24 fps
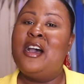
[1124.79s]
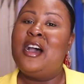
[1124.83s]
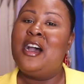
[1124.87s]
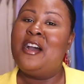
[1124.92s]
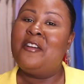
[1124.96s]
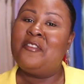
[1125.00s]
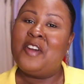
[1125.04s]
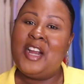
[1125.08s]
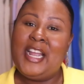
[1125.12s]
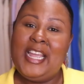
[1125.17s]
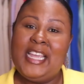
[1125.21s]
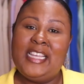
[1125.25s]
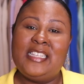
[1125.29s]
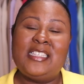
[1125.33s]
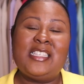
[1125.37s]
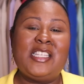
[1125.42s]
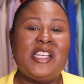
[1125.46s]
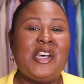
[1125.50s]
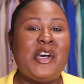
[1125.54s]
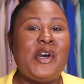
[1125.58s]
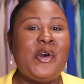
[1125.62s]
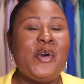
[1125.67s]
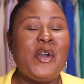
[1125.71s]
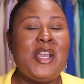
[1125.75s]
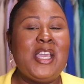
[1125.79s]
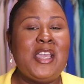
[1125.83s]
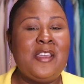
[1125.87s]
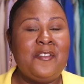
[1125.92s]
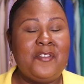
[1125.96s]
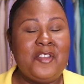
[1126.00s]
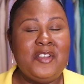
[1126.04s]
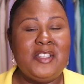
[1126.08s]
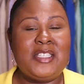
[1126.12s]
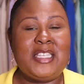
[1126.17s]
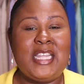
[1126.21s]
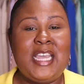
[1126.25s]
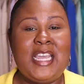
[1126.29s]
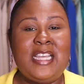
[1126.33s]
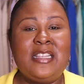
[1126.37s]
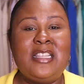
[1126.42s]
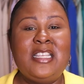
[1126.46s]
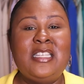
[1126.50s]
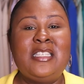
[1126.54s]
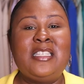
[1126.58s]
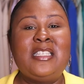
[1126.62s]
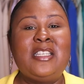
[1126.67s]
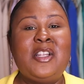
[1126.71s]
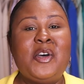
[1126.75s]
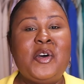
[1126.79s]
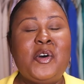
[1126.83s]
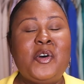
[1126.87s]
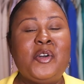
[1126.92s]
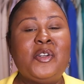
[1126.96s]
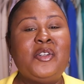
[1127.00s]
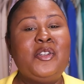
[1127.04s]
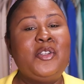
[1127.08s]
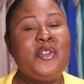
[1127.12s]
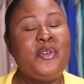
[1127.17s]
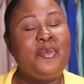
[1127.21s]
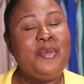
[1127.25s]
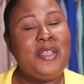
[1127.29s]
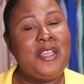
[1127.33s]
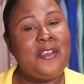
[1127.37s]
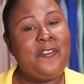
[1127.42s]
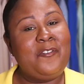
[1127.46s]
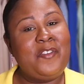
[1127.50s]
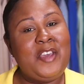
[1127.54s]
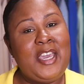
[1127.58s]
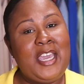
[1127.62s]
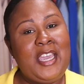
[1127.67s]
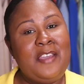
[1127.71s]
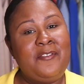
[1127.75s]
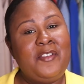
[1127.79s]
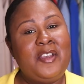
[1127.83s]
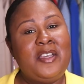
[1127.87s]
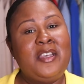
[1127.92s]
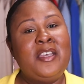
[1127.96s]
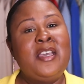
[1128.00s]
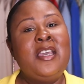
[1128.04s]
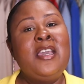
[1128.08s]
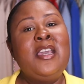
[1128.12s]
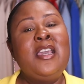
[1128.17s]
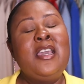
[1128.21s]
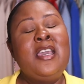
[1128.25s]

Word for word: All right, so if you stayed this long, do me a favor,